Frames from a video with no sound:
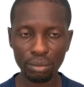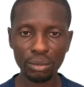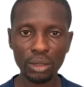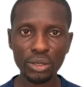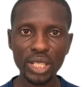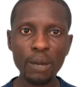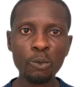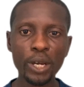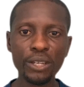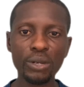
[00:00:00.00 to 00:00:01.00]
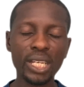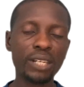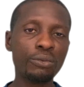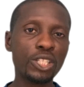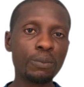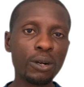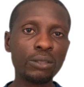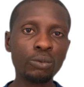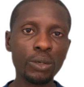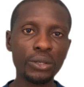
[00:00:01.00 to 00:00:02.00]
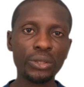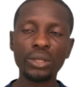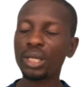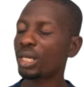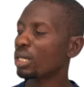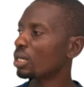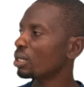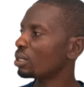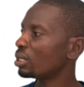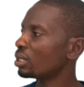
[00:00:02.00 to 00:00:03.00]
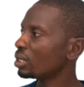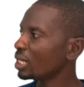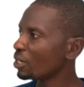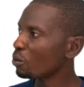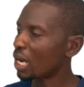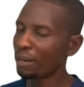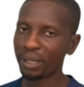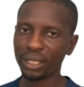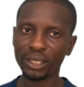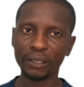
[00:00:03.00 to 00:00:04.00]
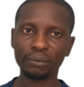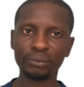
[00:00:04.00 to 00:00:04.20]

The same way you can respond with igualmente.